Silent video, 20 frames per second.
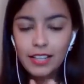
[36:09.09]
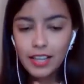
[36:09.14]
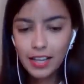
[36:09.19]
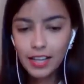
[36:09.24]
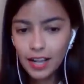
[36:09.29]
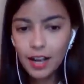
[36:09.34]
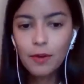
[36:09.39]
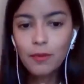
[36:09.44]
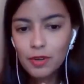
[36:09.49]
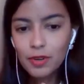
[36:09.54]
that
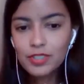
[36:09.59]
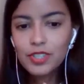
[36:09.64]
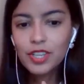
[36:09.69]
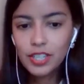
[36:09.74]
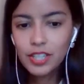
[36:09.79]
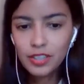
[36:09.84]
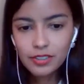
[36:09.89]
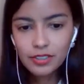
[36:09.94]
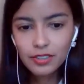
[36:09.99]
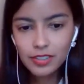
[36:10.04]
I was
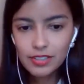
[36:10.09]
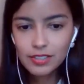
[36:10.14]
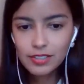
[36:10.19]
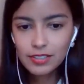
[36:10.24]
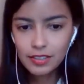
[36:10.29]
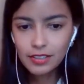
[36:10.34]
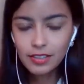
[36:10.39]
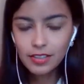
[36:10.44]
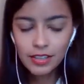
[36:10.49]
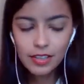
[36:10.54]

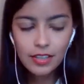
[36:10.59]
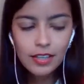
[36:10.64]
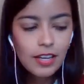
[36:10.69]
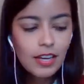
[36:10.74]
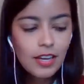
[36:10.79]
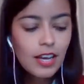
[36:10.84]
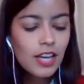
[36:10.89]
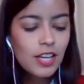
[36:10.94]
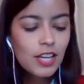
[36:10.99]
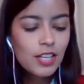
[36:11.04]
interested in.
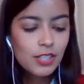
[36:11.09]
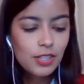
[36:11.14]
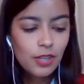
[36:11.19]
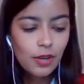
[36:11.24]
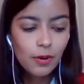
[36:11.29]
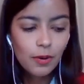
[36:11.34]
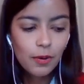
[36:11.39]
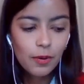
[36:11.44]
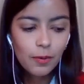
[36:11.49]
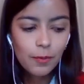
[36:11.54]

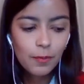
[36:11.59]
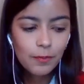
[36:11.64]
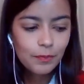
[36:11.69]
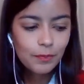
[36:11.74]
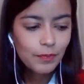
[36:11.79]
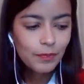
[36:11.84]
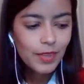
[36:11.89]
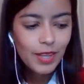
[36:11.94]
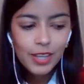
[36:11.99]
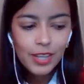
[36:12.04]
So
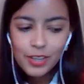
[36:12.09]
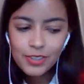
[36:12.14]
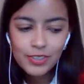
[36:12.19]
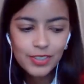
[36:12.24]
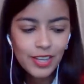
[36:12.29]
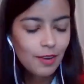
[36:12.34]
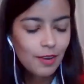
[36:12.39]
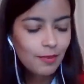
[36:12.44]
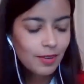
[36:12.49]
use